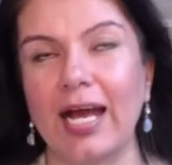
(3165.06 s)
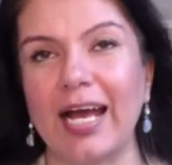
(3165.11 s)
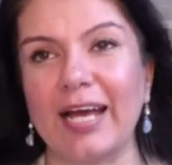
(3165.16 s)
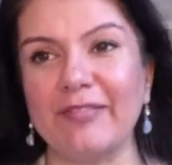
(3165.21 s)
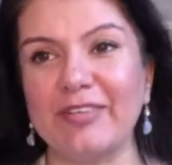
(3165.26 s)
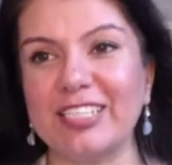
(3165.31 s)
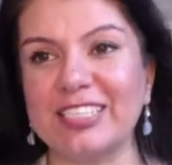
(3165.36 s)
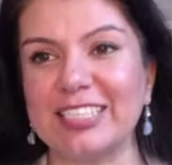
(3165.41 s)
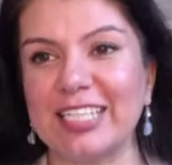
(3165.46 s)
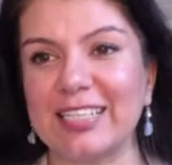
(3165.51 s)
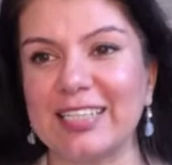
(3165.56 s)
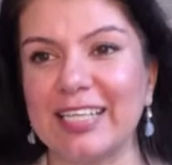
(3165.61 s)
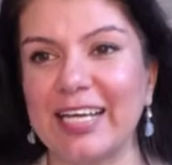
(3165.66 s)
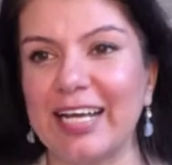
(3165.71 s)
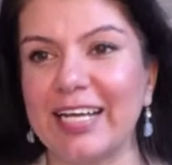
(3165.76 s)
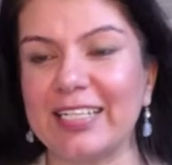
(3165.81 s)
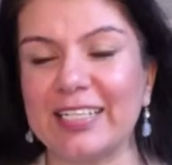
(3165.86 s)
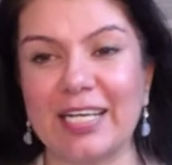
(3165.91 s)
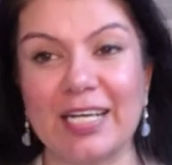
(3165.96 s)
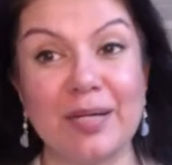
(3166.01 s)
Having said
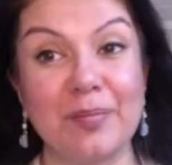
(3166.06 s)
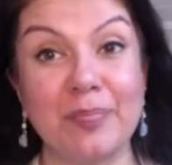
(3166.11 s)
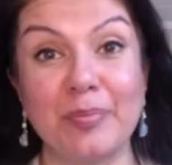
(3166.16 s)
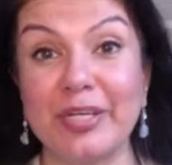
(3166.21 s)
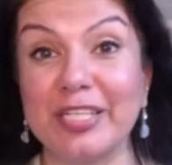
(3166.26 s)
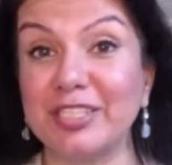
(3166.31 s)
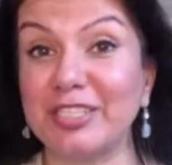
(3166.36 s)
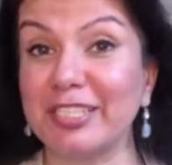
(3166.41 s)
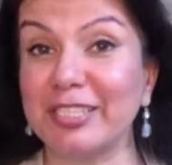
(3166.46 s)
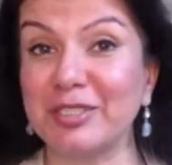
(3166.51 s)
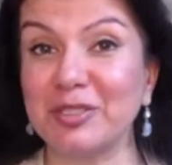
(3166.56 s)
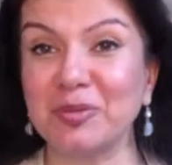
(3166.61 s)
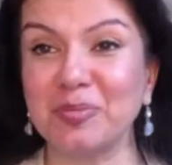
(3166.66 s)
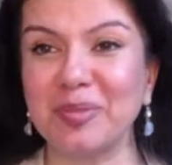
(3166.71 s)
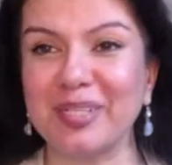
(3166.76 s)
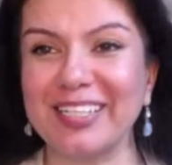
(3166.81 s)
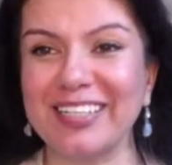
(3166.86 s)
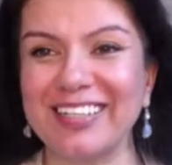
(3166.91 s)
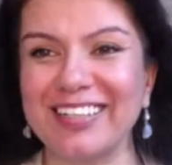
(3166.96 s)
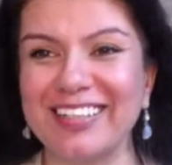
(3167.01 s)
that, appreciate you
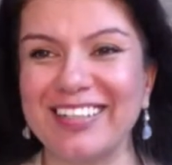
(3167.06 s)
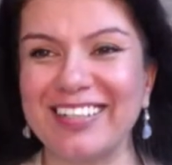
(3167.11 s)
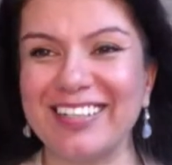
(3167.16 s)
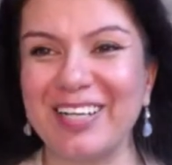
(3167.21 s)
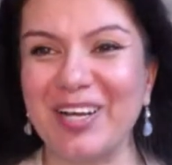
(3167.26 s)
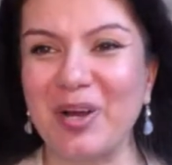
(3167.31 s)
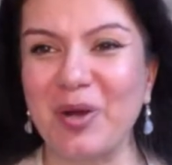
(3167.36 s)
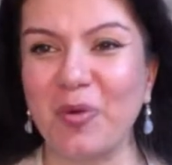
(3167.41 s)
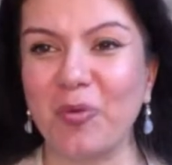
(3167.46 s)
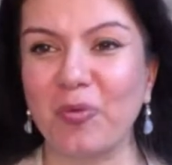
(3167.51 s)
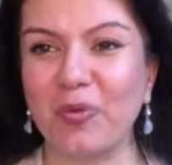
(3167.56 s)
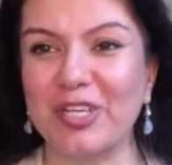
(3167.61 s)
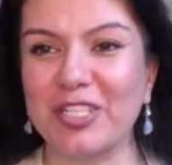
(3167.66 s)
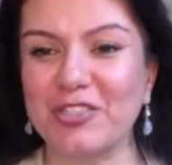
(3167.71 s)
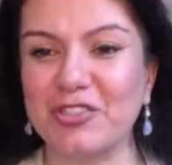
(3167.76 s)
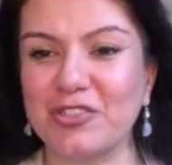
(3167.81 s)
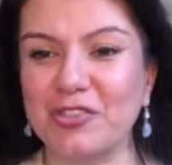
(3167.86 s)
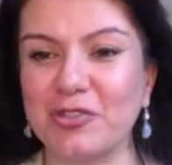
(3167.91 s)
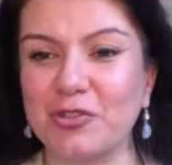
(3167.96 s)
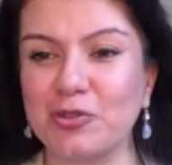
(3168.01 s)
being here.
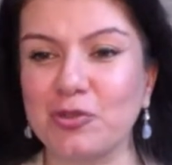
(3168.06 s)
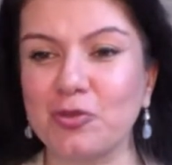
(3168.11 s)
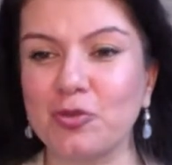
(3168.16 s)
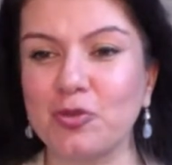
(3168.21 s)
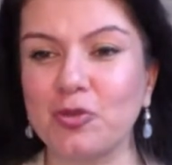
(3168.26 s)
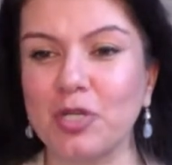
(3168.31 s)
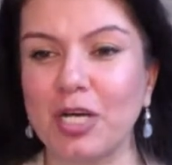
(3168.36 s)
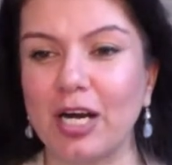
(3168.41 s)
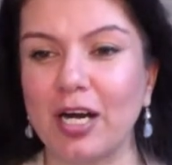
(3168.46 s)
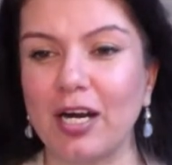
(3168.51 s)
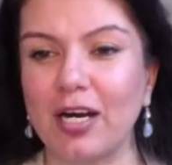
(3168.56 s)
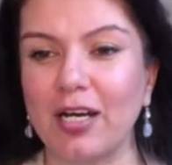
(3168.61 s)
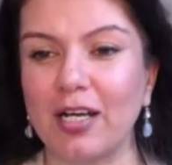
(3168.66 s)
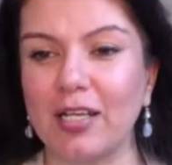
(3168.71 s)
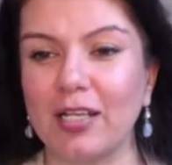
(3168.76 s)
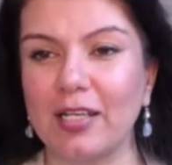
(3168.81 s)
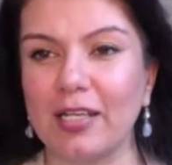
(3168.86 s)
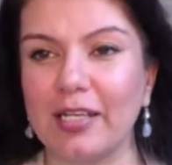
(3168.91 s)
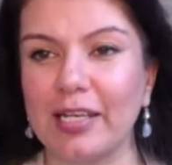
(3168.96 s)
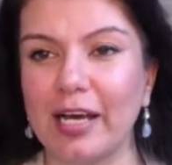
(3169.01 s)
Wish you
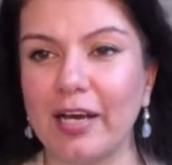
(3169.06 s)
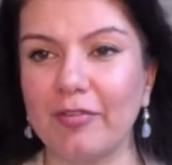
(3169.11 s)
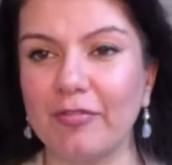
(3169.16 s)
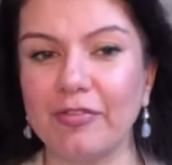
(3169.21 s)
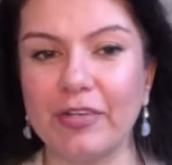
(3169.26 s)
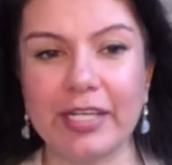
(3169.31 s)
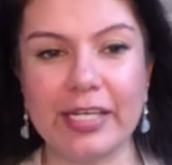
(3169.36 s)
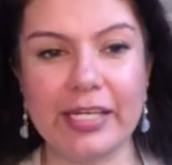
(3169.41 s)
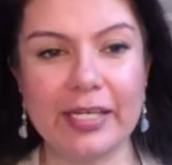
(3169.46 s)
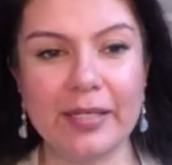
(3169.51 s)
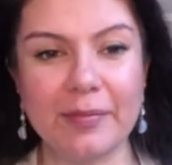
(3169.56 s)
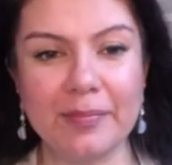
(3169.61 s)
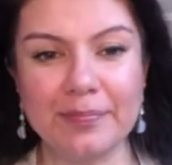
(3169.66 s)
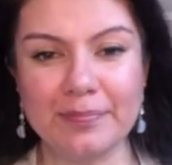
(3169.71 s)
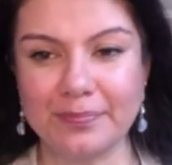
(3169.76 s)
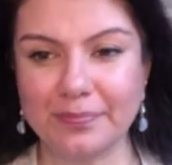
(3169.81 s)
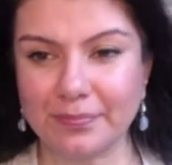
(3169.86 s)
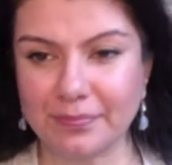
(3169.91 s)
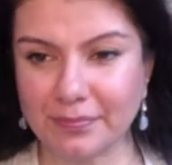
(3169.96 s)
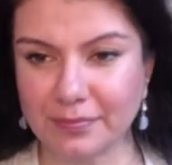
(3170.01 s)
a lovely...
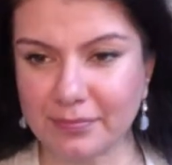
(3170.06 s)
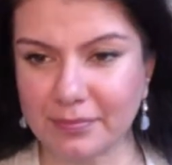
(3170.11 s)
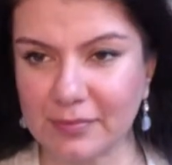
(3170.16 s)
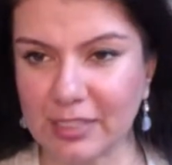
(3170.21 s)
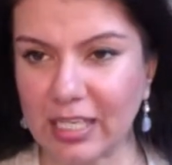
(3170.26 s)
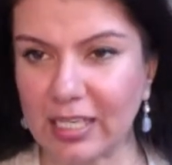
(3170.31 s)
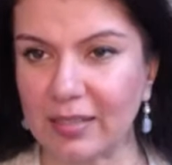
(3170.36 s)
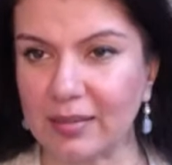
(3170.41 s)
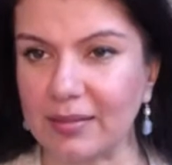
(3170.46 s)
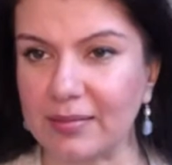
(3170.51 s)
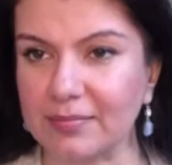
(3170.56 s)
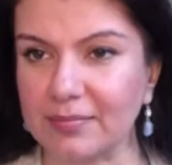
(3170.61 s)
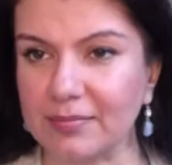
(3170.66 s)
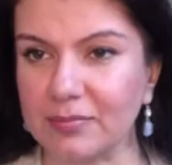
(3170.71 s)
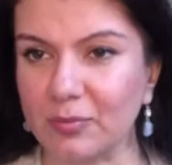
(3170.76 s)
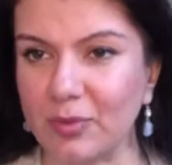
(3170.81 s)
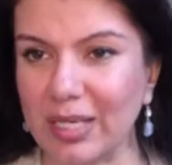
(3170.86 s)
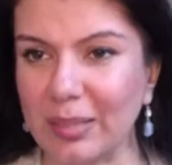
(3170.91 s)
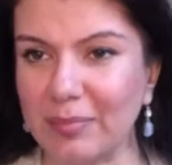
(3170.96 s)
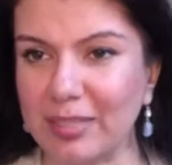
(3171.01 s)

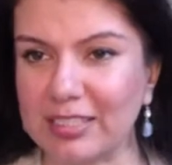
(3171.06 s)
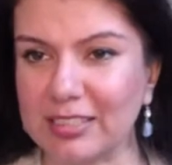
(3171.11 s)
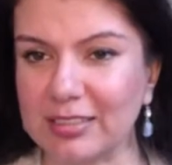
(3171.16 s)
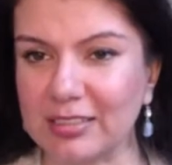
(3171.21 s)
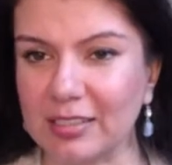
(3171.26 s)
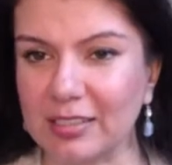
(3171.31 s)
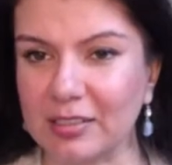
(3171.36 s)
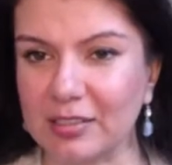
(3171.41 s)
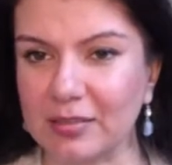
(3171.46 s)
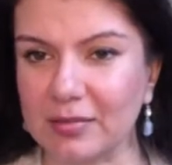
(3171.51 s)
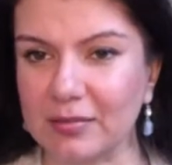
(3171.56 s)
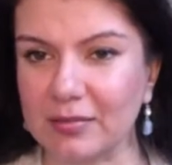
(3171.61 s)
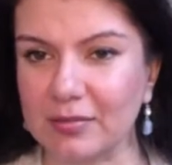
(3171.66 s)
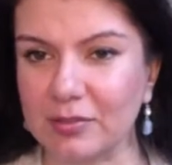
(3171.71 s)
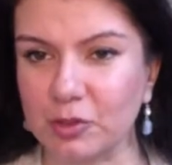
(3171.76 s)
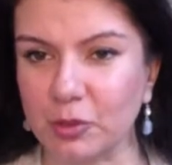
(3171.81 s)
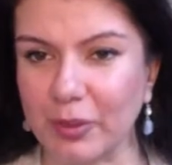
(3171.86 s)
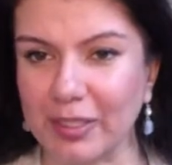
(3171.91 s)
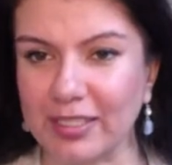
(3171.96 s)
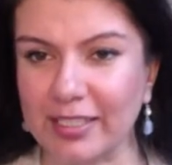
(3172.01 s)
why am I still
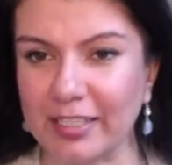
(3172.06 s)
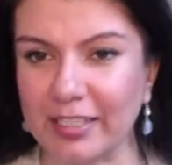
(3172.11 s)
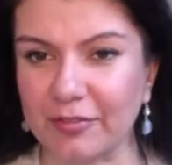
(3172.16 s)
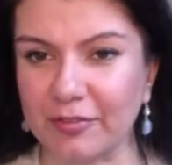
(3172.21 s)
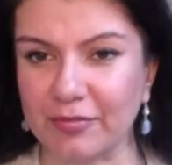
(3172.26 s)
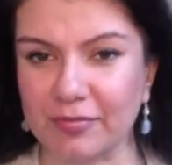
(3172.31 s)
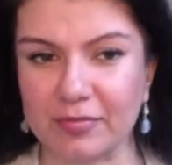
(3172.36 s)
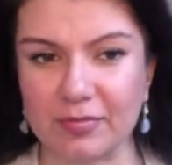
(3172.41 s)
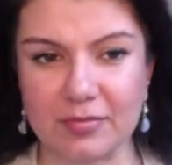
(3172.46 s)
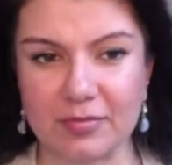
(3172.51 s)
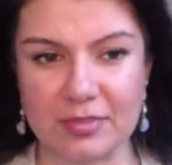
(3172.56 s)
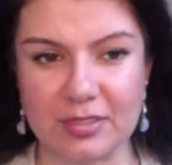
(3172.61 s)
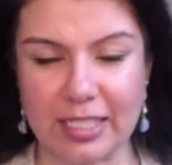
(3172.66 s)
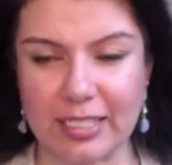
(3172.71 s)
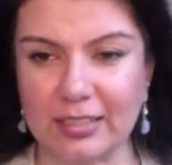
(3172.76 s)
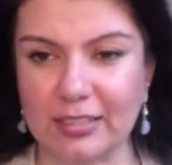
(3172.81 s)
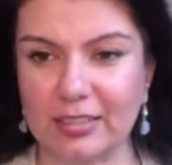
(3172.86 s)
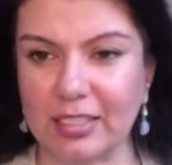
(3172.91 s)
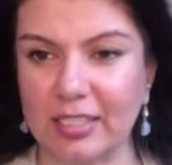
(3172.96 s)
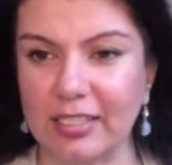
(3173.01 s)
showing that
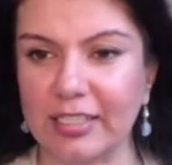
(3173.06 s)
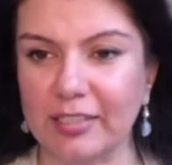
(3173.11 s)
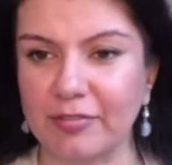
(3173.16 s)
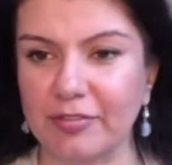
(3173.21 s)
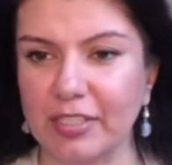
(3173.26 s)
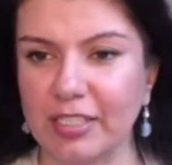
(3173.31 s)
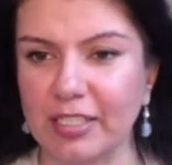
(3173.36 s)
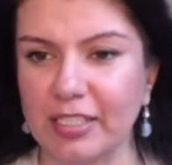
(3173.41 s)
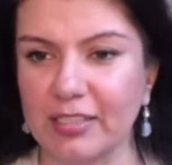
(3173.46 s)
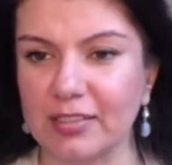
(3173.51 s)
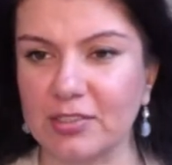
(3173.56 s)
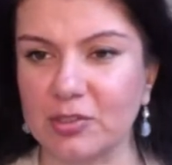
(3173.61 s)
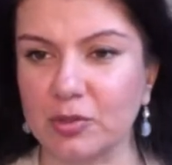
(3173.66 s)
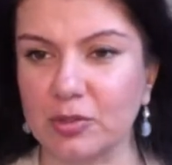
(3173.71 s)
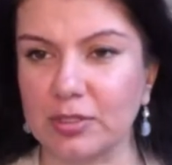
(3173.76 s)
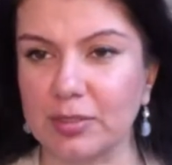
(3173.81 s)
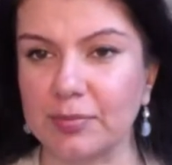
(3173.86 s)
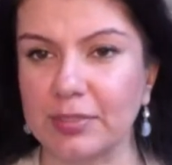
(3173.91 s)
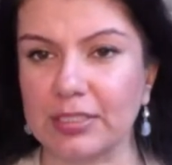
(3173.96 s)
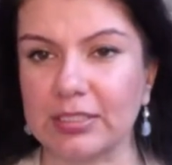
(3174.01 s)
Sunday feeling? It's so
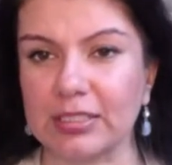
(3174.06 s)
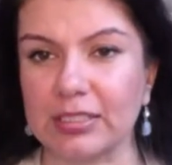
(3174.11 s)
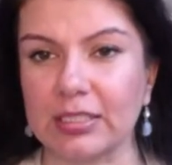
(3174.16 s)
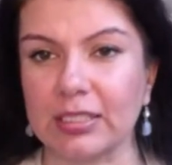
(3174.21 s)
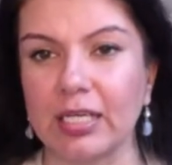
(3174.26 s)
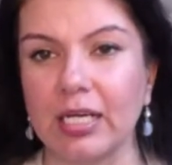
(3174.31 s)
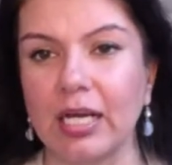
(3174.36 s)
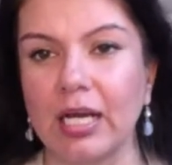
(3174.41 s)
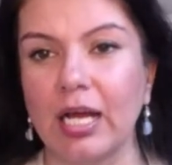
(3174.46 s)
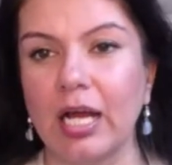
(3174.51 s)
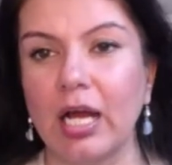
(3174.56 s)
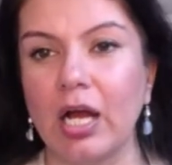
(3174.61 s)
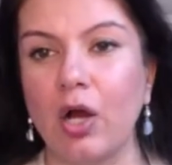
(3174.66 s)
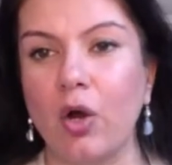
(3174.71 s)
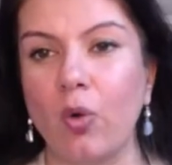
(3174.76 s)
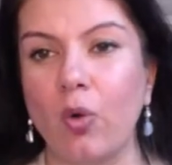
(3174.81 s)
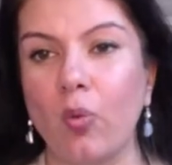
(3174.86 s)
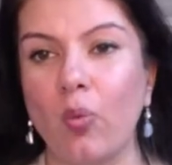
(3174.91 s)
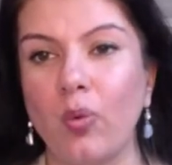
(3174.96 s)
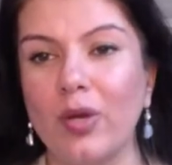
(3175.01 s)
depressing.
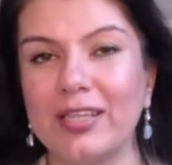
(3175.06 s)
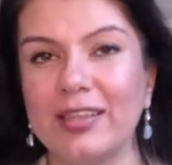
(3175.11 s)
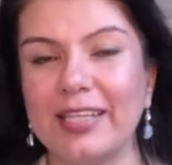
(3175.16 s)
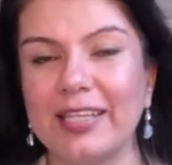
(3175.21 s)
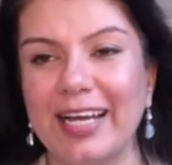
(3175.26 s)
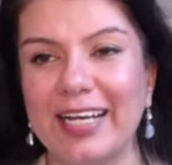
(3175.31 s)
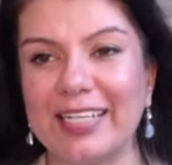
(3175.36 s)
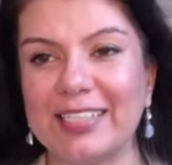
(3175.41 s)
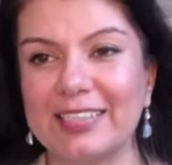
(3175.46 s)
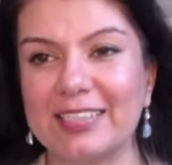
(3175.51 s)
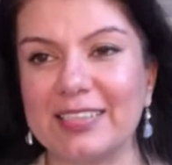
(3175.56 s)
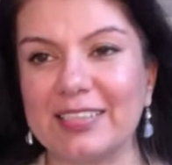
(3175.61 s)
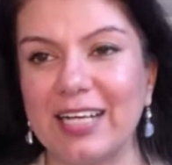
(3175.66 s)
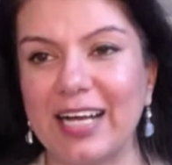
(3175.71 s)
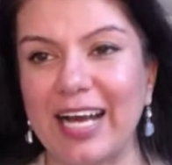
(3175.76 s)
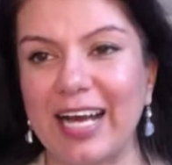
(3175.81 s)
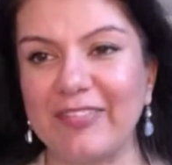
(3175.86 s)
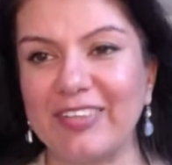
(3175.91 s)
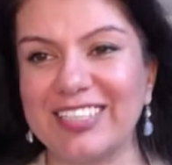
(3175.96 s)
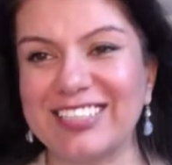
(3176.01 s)
With that,
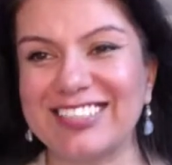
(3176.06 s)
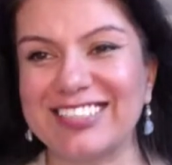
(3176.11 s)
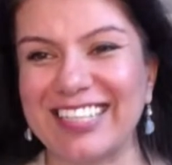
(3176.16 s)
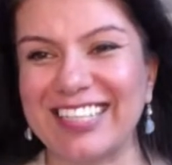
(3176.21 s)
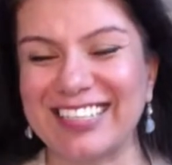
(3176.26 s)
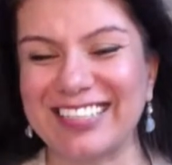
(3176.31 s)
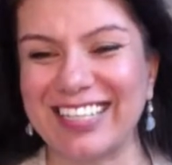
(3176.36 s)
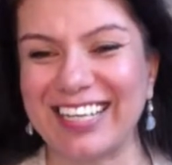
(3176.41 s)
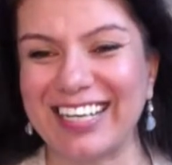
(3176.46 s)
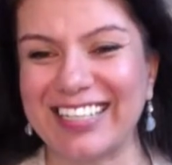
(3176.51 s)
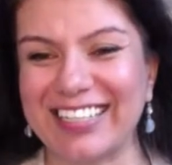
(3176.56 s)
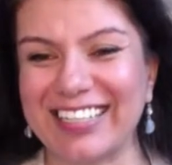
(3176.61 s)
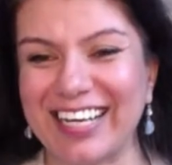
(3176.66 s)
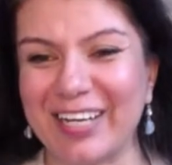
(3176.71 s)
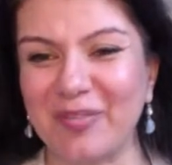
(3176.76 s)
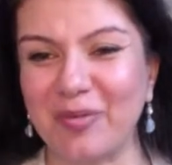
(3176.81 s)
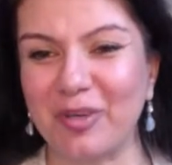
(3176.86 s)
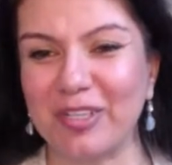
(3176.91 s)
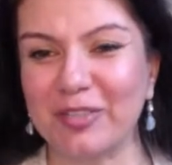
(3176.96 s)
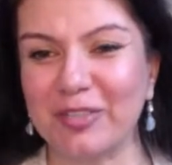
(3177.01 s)
having said that,
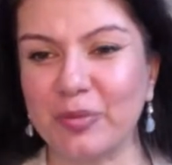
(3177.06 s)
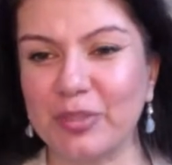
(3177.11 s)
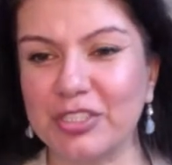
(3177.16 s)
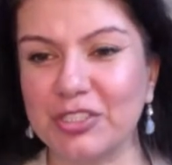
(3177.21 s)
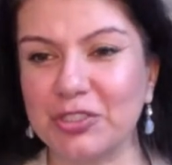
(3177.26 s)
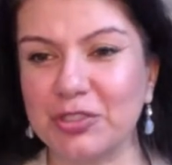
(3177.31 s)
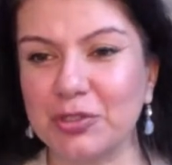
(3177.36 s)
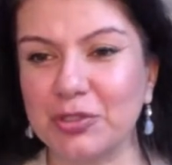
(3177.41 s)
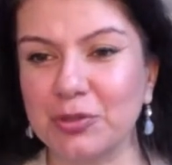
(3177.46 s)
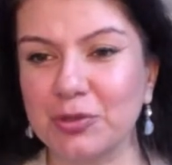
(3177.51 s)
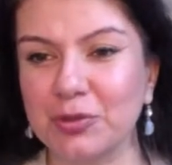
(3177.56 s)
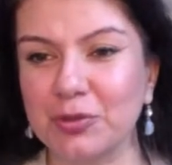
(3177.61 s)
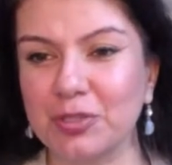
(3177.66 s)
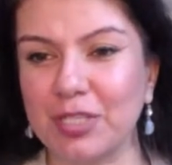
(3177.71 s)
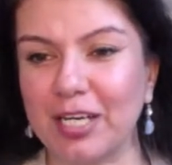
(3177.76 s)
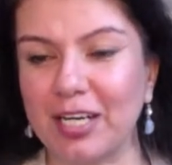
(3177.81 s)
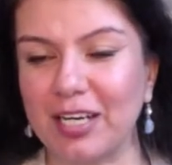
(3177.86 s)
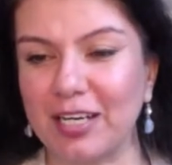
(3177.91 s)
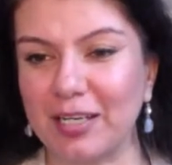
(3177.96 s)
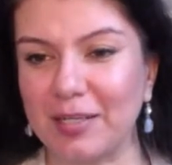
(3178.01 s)
I want to wish you